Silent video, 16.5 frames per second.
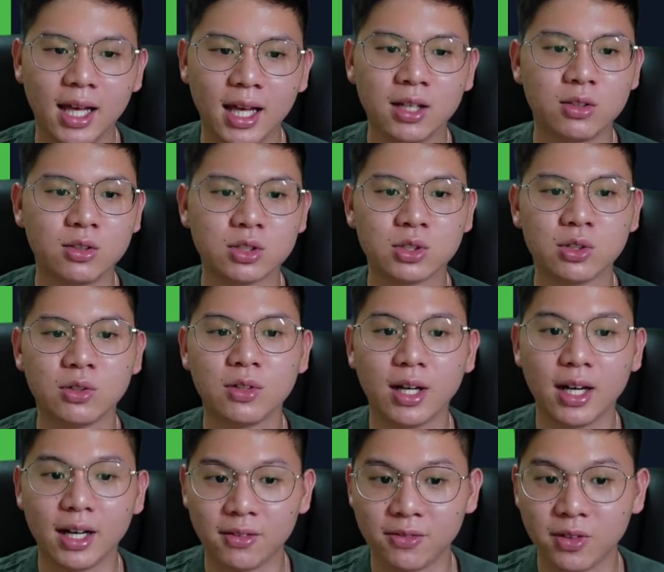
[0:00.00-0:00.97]
and
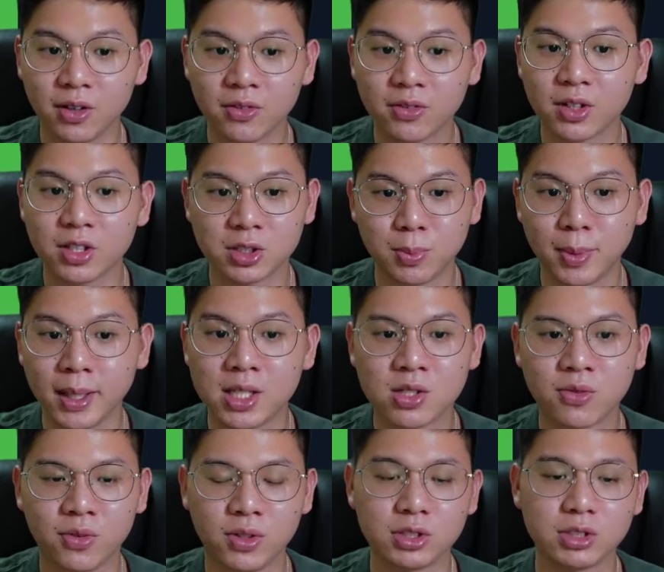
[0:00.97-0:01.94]
also I've of course
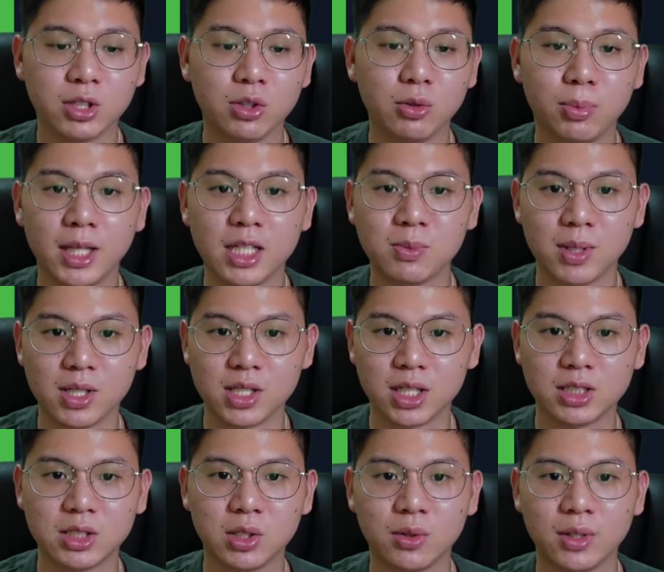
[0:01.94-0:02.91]
benched Foster, who plays
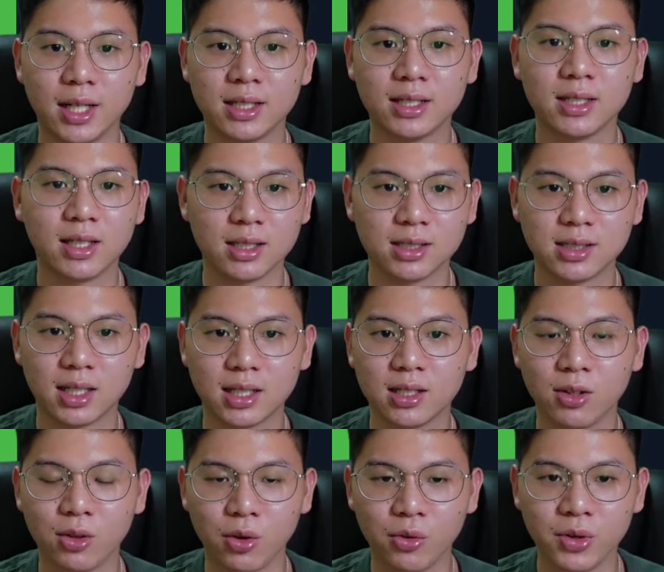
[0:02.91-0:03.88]
Manchester United, and
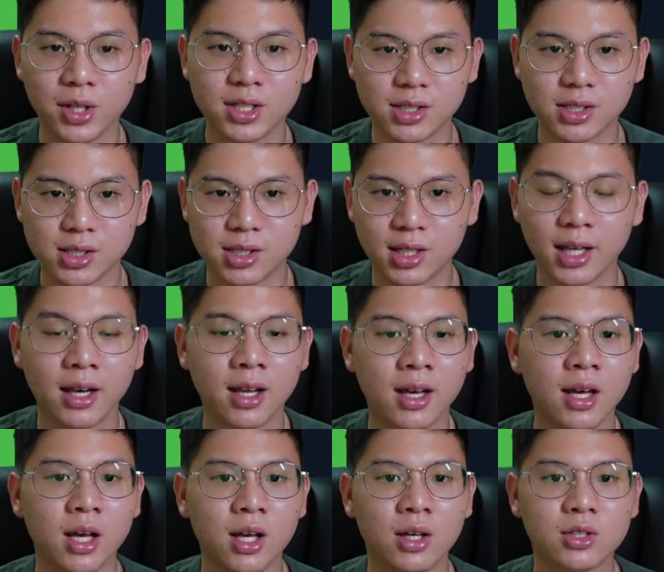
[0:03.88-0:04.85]
started Lloris instead.
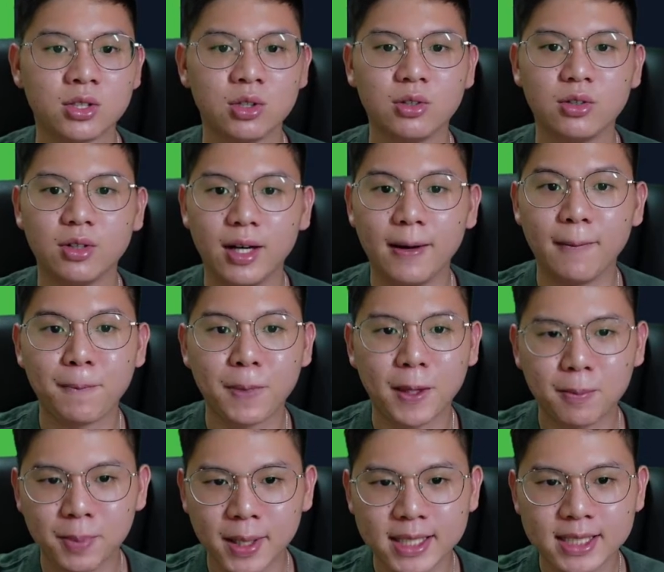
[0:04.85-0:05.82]
So
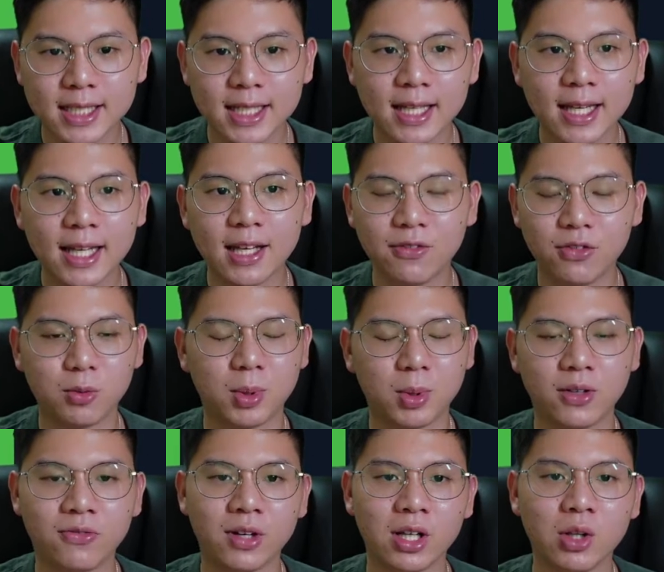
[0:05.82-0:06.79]
basically, if you've
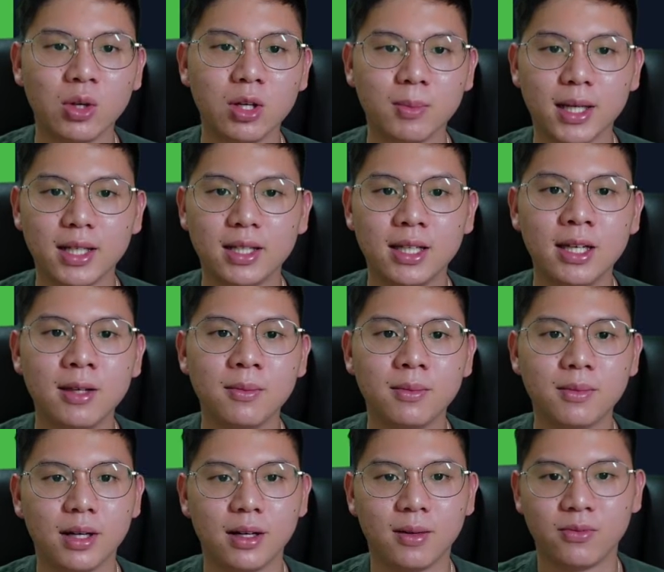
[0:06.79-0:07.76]
been following my
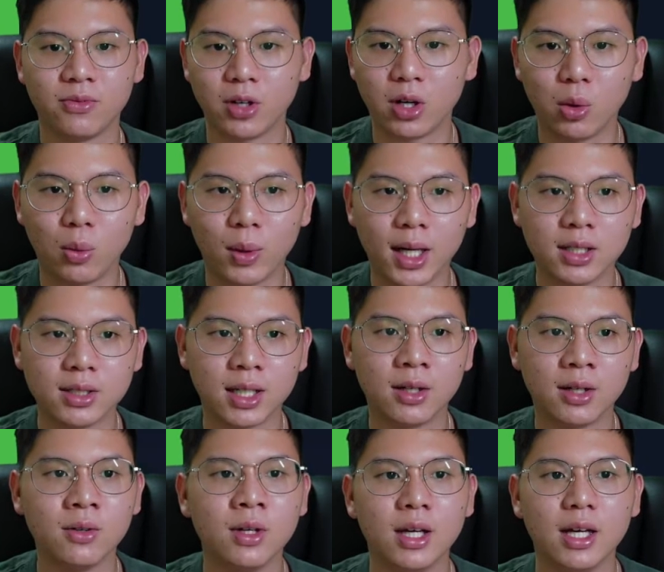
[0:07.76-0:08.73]
team for a while
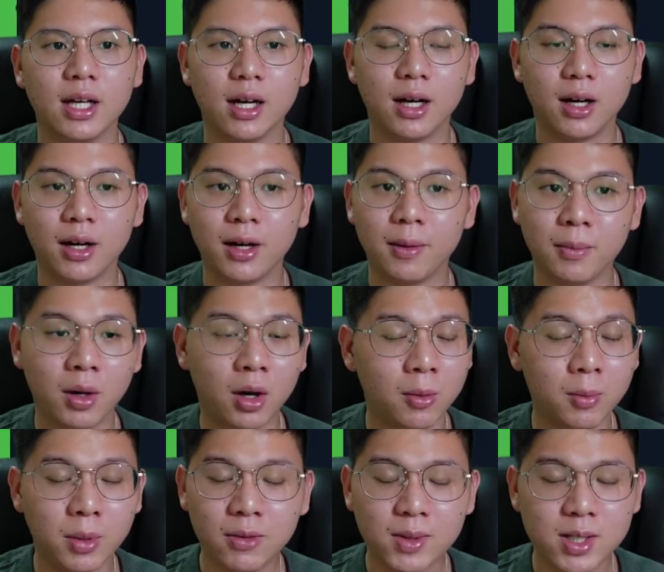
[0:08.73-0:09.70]
now,
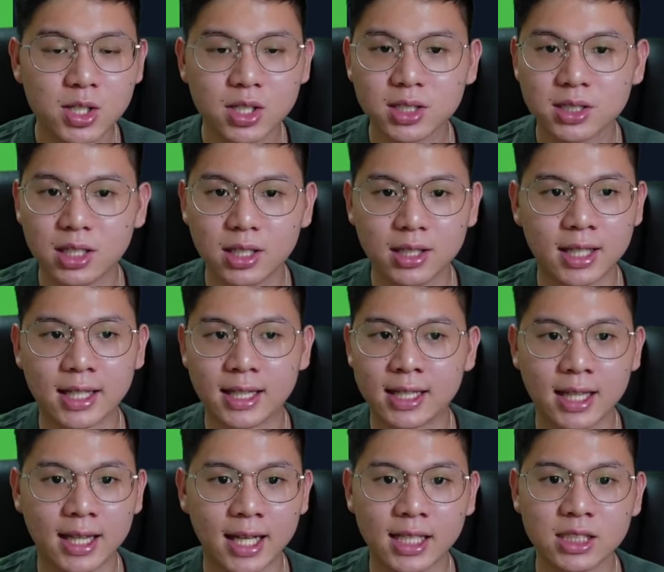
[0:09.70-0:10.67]
or maybe just
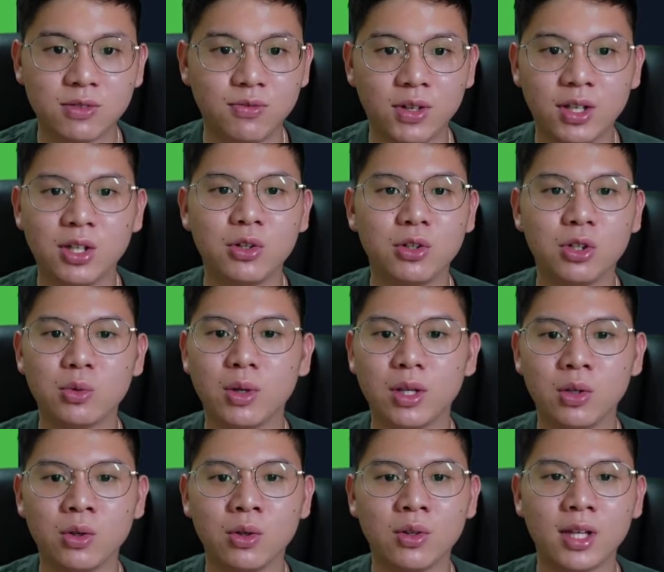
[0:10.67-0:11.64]
the last video, you
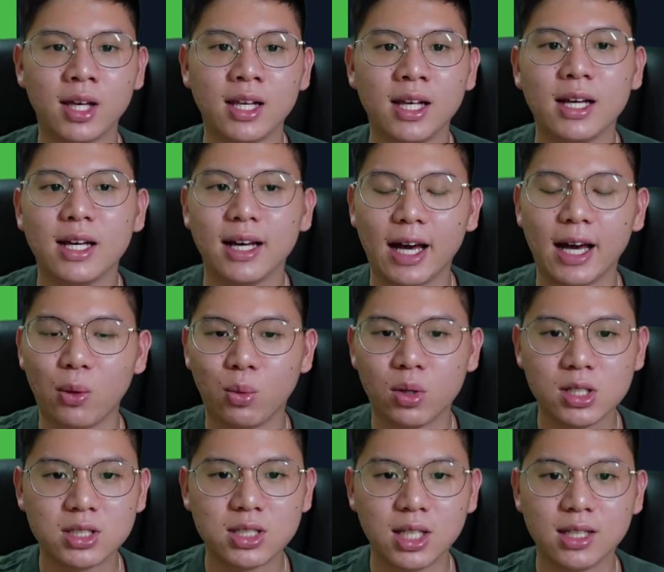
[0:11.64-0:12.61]
would know that I
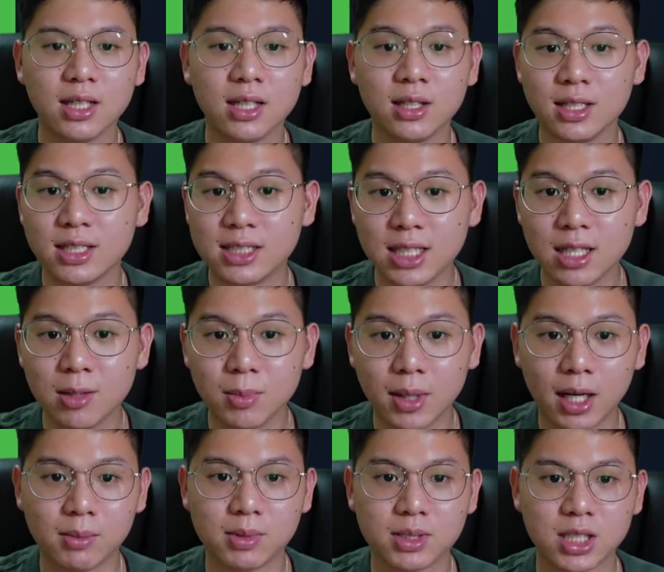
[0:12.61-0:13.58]
was setting this team
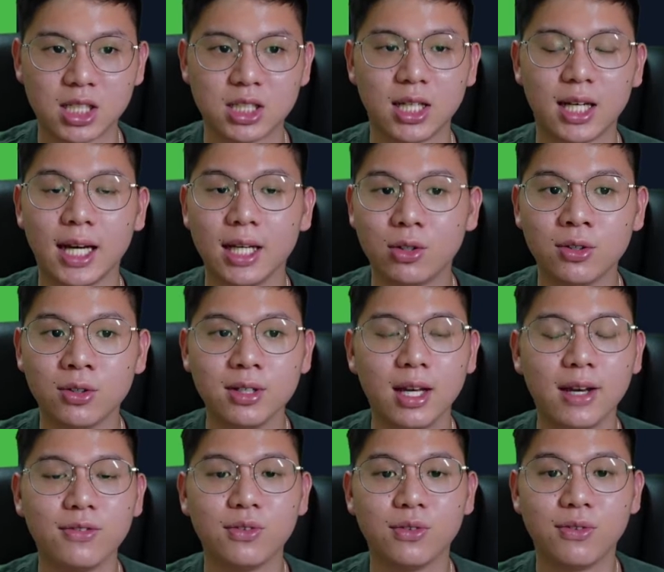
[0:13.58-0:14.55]
up such that I don't
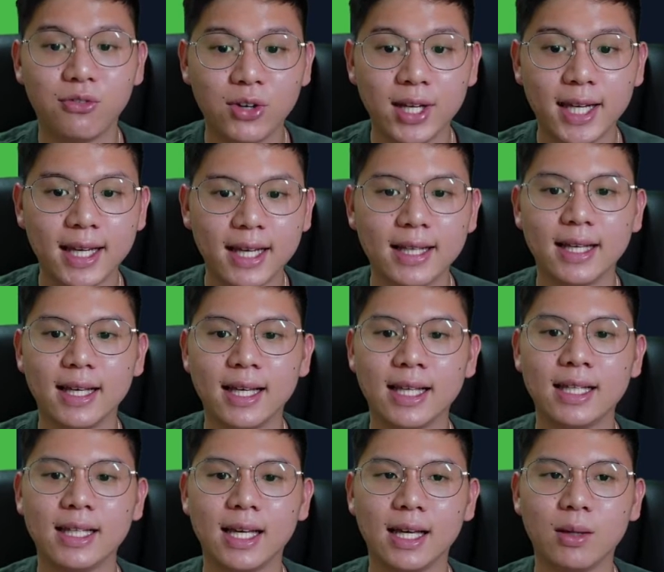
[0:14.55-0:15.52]
have to free hit
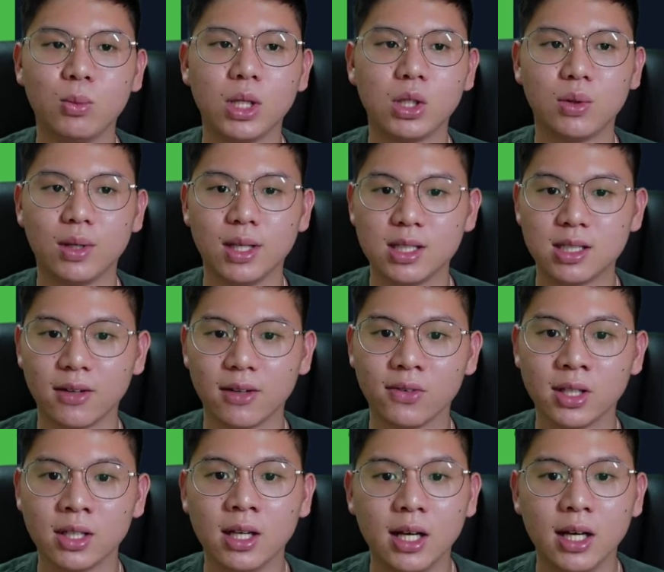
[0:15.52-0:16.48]
in Game Week
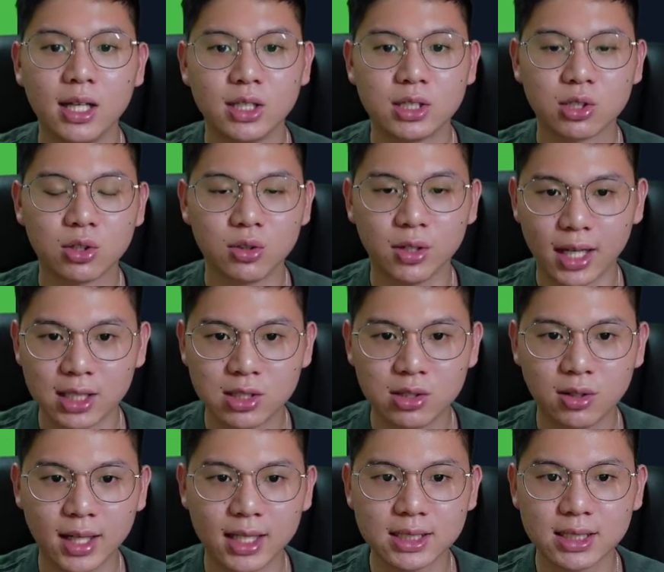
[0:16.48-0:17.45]
27. So
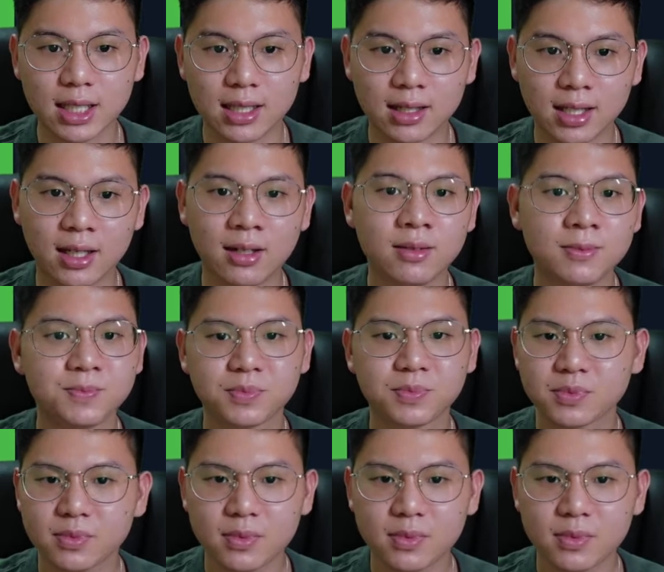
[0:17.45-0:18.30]
as you guys can tell,